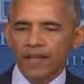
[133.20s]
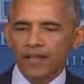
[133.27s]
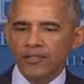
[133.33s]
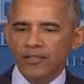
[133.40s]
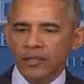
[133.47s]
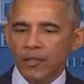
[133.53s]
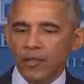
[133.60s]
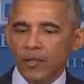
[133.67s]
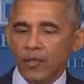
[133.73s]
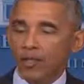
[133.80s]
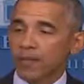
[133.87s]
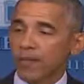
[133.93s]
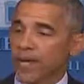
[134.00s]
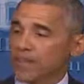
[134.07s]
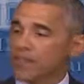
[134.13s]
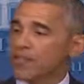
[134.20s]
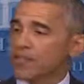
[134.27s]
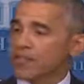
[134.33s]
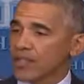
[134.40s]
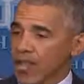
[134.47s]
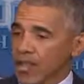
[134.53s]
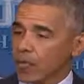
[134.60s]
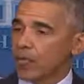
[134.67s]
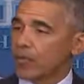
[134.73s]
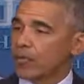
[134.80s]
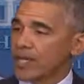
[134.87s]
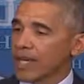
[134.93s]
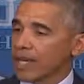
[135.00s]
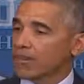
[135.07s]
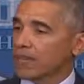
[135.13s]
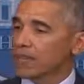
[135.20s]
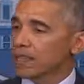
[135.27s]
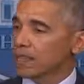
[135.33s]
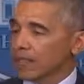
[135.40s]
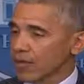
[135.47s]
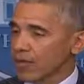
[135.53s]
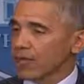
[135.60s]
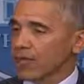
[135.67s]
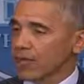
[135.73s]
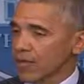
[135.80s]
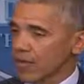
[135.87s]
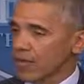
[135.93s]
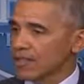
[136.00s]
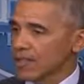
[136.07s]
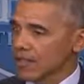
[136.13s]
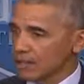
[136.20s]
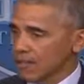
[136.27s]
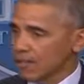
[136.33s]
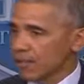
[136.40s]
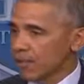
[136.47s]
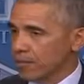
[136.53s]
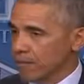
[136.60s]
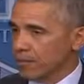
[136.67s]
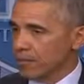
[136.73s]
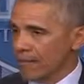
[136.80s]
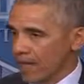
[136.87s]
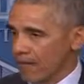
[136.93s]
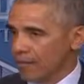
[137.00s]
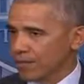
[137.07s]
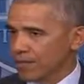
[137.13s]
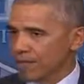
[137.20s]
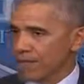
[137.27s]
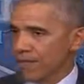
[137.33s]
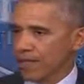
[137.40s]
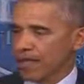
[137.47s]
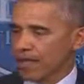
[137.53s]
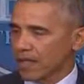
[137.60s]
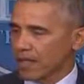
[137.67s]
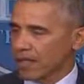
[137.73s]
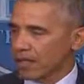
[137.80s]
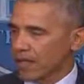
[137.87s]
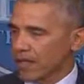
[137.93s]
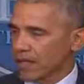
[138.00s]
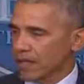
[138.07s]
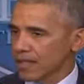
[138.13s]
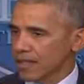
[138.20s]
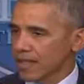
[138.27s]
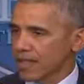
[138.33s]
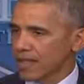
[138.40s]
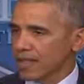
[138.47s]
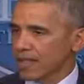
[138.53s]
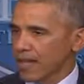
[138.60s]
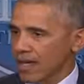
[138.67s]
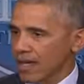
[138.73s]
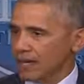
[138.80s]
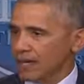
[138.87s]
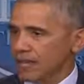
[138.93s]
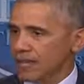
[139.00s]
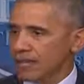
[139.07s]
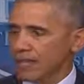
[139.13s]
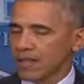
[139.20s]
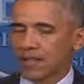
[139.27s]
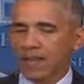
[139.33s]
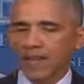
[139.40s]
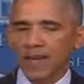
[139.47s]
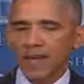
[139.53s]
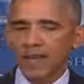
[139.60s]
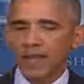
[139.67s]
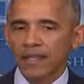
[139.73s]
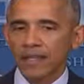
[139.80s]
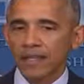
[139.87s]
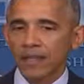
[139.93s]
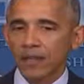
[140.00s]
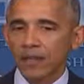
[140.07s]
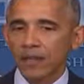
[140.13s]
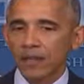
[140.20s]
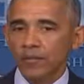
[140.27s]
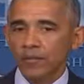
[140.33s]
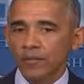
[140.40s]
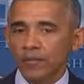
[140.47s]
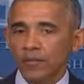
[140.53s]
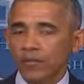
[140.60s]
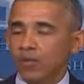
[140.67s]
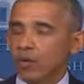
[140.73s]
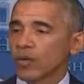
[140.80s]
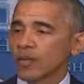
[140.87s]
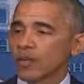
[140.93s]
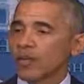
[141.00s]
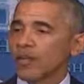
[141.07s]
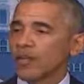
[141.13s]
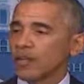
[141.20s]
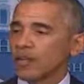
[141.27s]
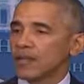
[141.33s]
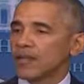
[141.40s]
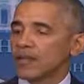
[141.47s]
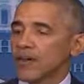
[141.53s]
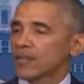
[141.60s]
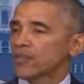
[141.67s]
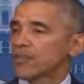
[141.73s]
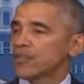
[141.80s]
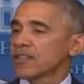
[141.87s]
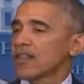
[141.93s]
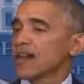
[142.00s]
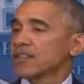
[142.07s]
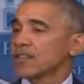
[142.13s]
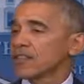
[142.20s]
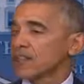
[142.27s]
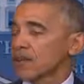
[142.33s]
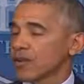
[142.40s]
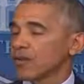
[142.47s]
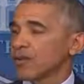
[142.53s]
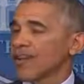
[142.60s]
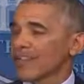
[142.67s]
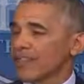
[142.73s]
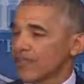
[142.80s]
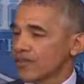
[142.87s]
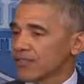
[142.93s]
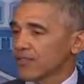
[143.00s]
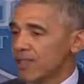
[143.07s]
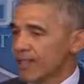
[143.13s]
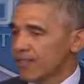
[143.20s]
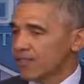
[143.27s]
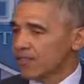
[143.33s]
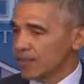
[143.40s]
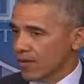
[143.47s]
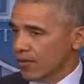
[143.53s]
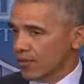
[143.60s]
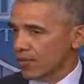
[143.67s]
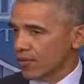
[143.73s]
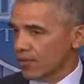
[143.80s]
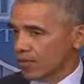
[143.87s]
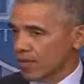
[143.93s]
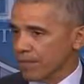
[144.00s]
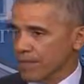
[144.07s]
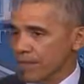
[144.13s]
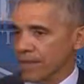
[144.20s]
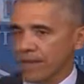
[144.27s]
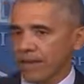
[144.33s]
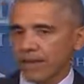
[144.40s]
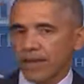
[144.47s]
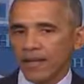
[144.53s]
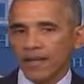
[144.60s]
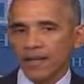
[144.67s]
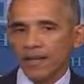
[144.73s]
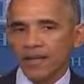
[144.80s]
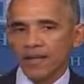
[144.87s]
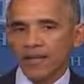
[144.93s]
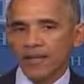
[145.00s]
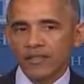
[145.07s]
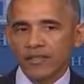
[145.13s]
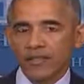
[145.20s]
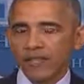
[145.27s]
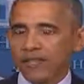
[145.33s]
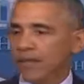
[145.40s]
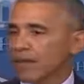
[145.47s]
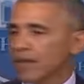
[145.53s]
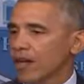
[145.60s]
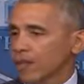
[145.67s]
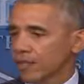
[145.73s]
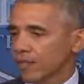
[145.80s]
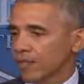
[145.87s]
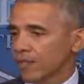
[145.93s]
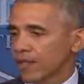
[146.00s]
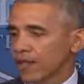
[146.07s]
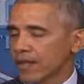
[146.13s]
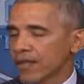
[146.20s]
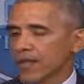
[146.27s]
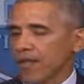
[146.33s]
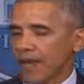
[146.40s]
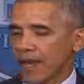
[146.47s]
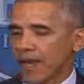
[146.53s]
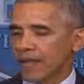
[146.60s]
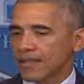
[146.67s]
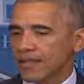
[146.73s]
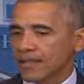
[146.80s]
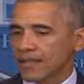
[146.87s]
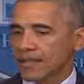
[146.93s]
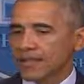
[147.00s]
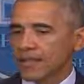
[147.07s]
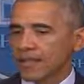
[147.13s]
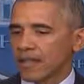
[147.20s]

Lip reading: And so one of the messages I will be able to deliver is his commitment to NATO and the transatlantic alliance. I think that's one of the most important functions I can serve at this stage during this trip, is to let them know that